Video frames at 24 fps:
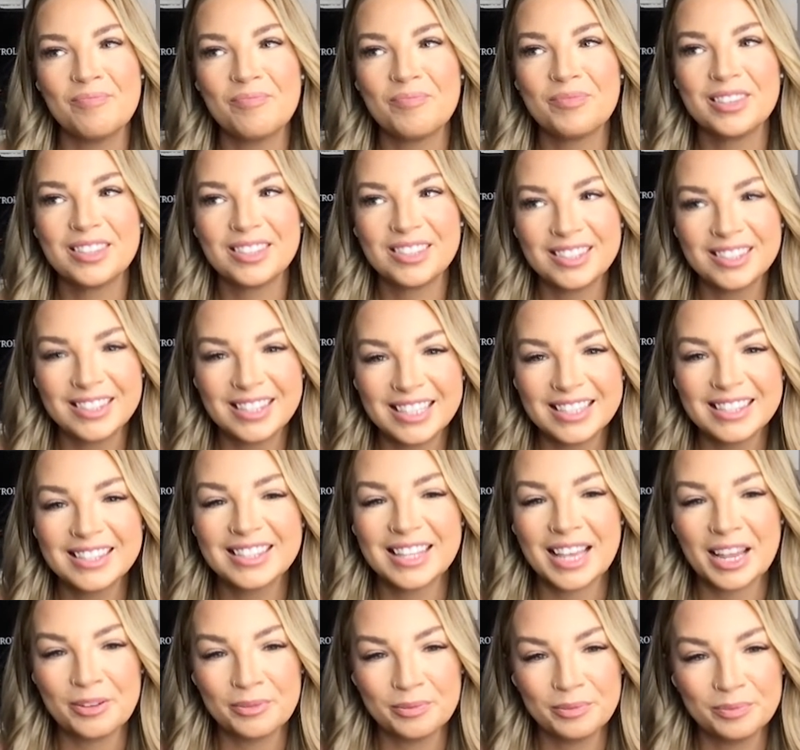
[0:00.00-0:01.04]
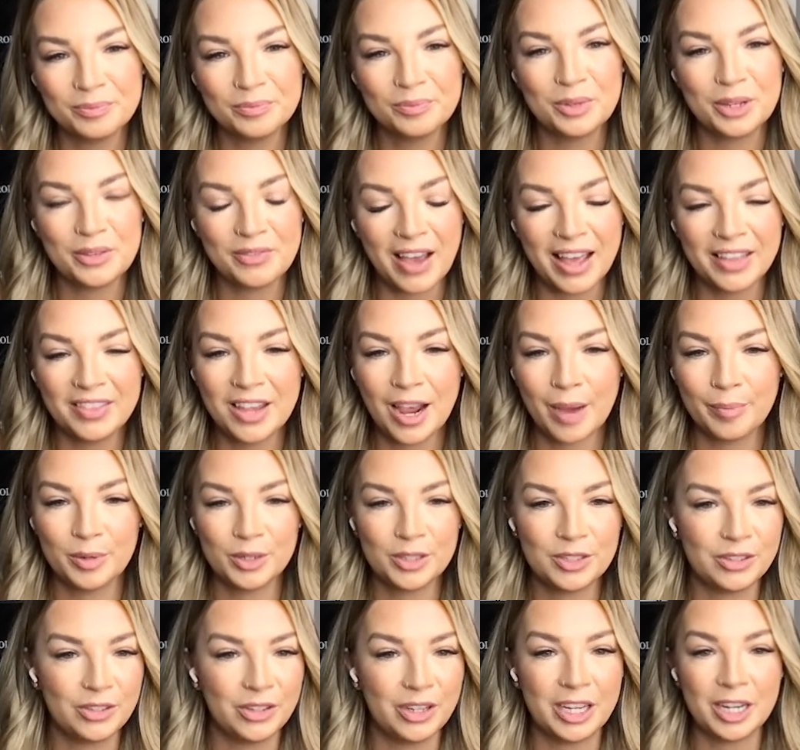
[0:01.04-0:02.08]
since then, we've had the
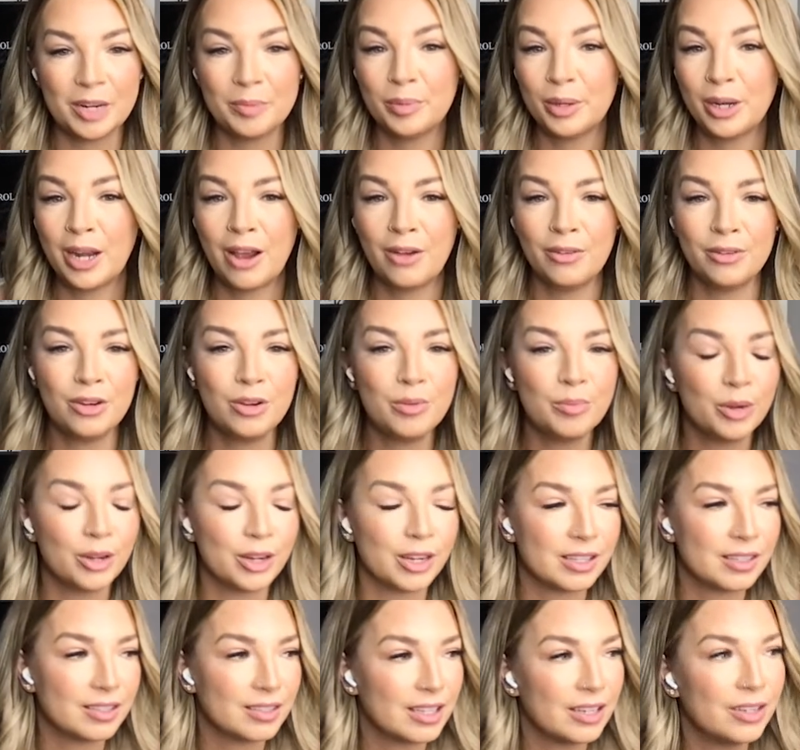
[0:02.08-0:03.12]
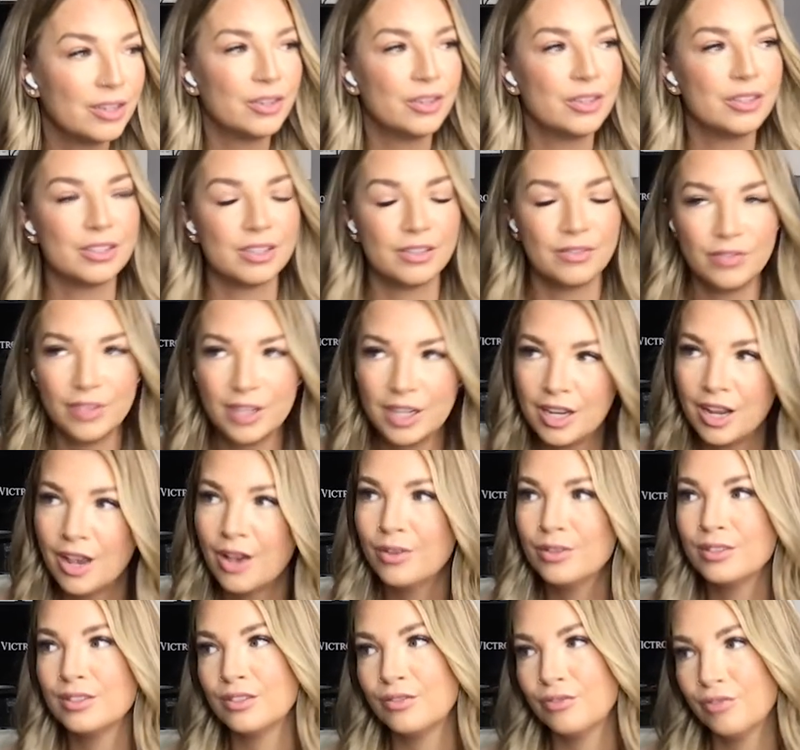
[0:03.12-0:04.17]
opportunity to put out numerous singles and
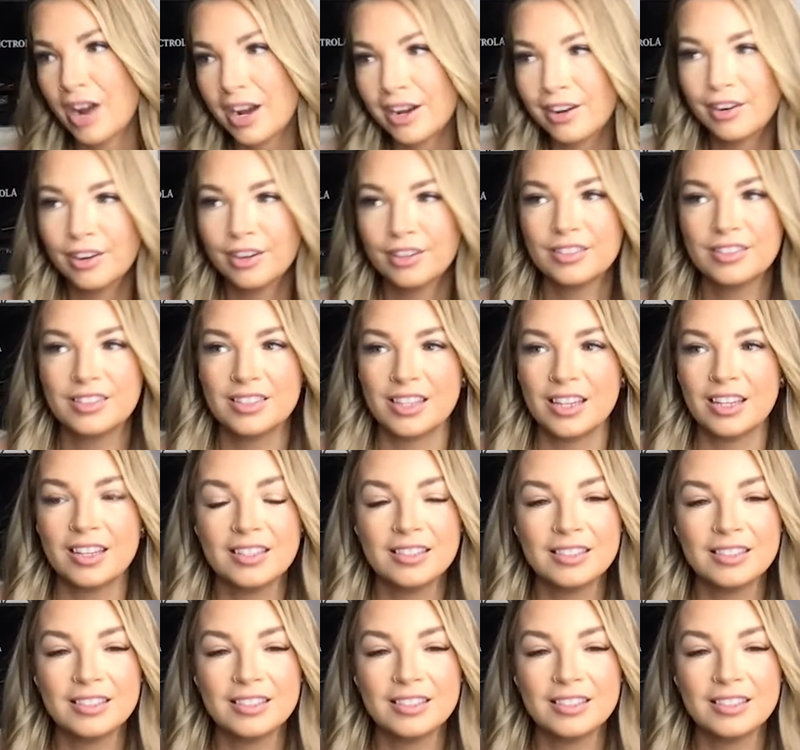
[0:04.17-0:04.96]
videos and records,